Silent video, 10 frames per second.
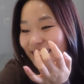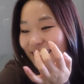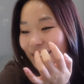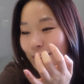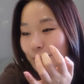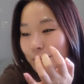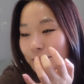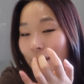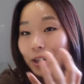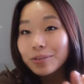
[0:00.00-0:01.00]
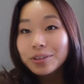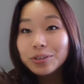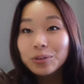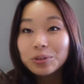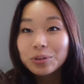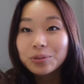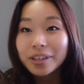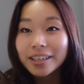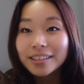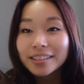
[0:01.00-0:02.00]
Um, I really don't know.
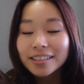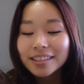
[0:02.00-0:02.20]
Like,